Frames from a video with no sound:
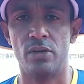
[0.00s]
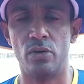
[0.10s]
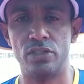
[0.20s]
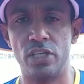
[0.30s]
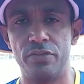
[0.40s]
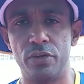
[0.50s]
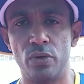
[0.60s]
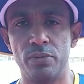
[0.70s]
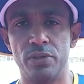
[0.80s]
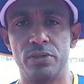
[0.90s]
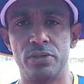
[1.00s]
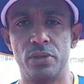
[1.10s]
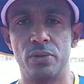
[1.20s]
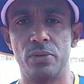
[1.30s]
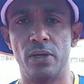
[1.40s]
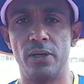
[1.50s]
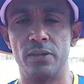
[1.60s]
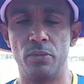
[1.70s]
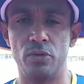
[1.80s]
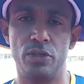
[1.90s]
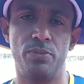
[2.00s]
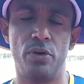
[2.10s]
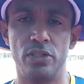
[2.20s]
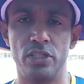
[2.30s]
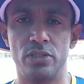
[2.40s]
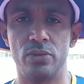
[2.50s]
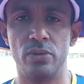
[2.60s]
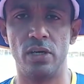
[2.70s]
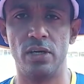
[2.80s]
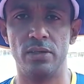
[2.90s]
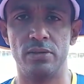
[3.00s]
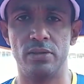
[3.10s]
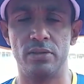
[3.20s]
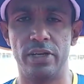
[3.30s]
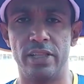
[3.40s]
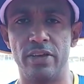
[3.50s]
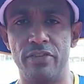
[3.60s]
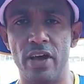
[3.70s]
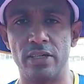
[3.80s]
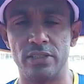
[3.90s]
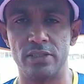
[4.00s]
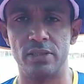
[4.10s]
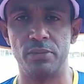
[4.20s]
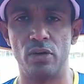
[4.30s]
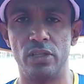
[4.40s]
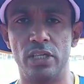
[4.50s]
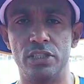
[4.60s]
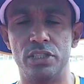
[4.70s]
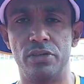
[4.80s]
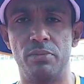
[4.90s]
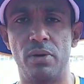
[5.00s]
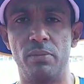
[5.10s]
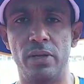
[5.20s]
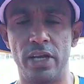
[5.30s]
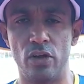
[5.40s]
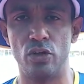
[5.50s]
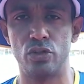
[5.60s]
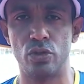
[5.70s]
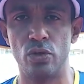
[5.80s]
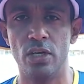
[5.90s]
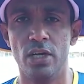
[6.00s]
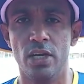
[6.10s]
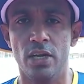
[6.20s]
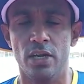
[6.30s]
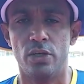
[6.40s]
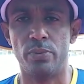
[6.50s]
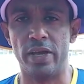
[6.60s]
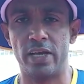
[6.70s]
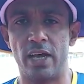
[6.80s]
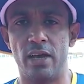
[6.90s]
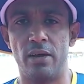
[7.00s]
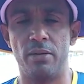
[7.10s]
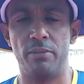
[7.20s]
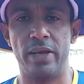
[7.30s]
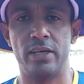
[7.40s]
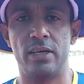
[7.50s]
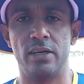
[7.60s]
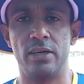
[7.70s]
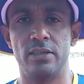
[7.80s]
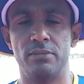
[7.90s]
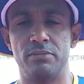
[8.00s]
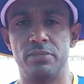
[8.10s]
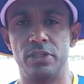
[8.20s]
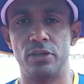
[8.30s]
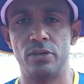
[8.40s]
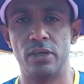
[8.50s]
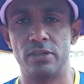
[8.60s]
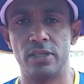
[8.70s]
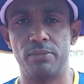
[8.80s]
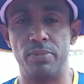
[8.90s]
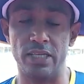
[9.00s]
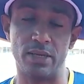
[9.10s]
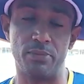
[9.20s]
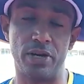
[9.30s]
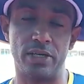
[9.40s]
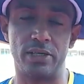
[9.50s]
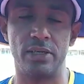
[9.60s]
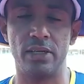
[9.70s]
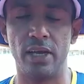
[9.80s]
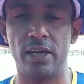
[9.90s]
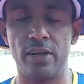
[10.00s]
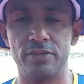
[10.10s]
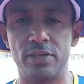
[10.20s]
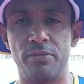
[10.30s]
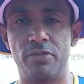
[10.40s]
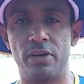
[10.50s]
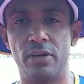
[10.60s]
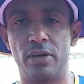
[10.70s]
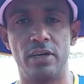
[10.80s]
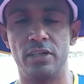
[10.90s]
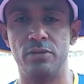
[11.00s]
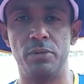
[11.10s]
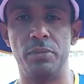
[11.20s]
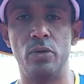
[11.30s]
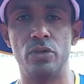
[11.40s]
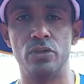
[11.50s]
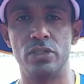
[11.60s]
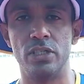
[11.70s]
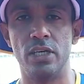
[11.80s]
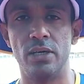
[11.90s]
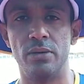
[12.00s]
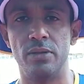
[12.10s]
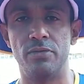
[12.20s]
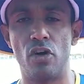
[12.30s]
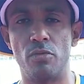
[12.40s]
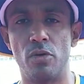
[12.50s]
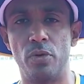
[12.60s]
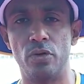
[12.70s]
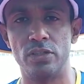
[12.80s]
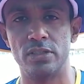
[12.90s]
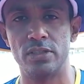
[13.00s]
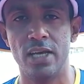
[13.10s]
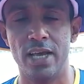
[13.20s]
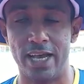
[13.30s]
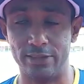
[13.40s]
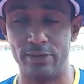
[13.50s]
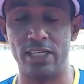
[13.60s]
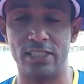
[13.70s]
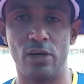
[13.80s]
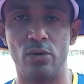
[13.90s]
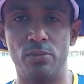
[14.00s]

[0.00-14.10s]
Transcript: road safety tournament. So, uh, the most important thing is to uh, create the awareness among the general public and also to make uh, make uh, you know some play some cricket and have some fun and it will be good to see uh, former opponents as well as our